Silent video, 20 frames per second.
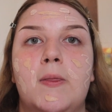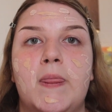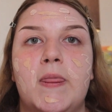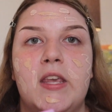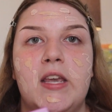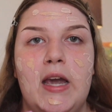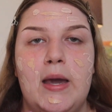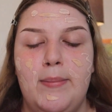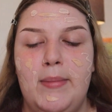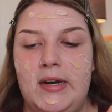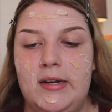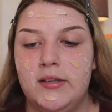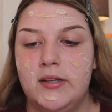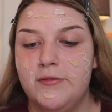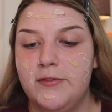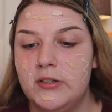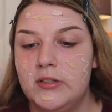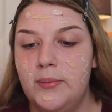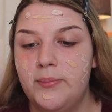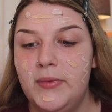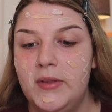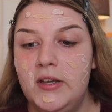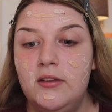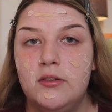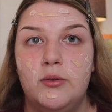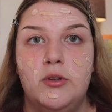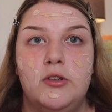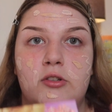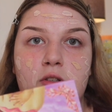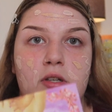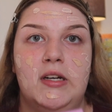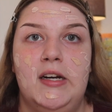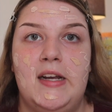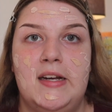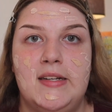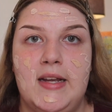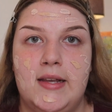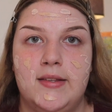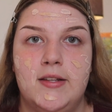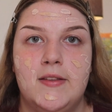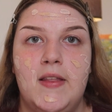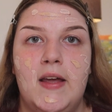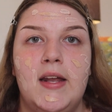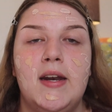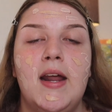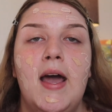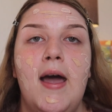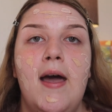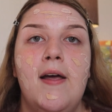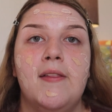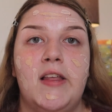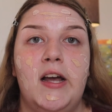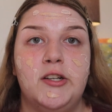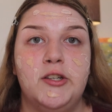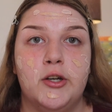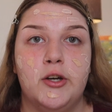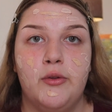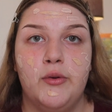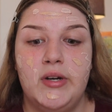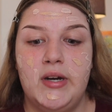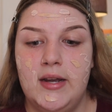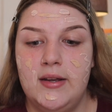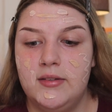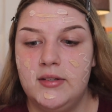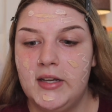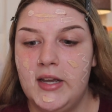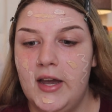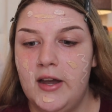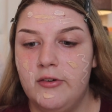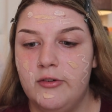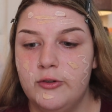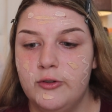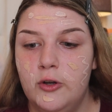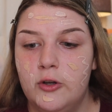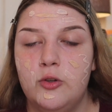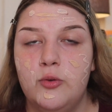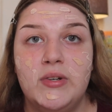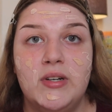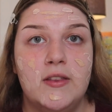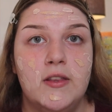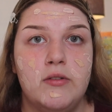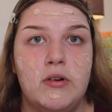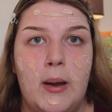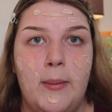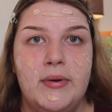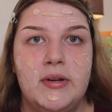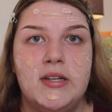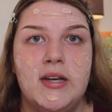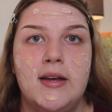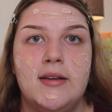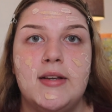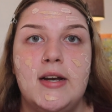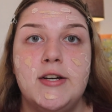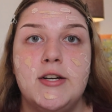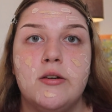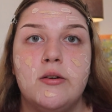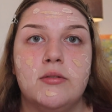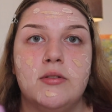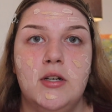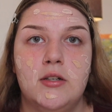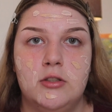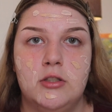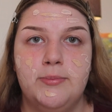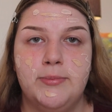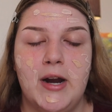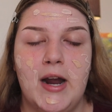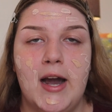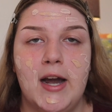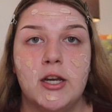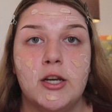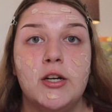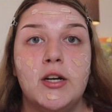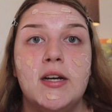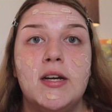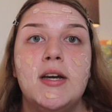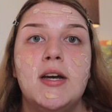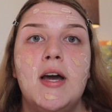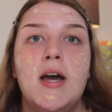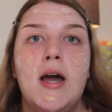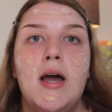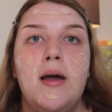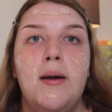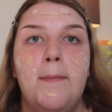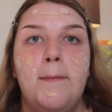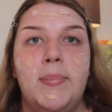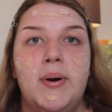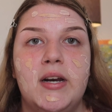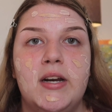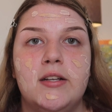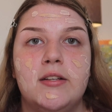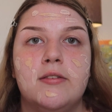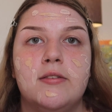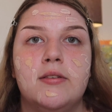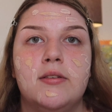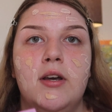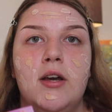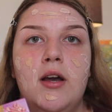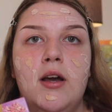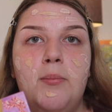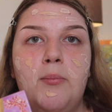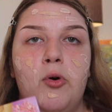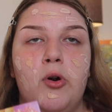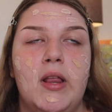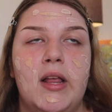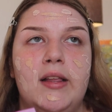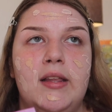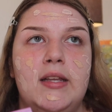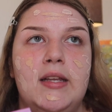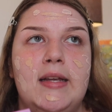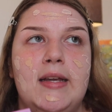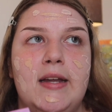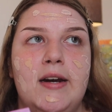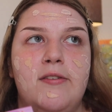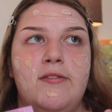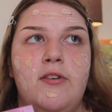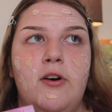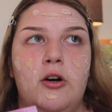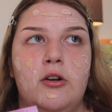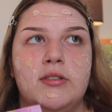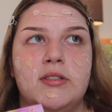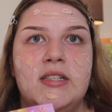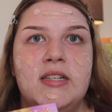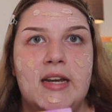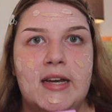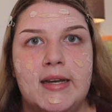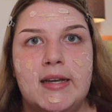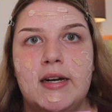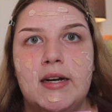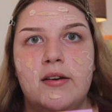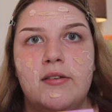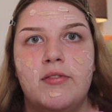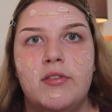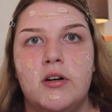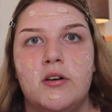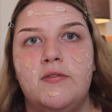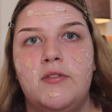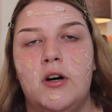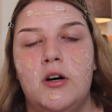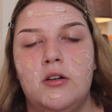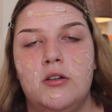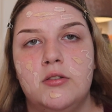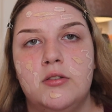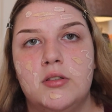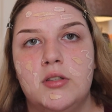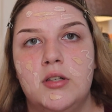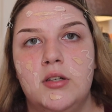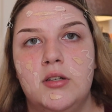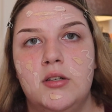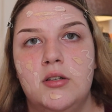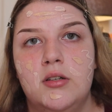to get medicine for something, so he's just gonna get tested then. That took 3 days to get results. We did the rapid test. I know it's not super accurate, but it's more likely to get a false negative than a false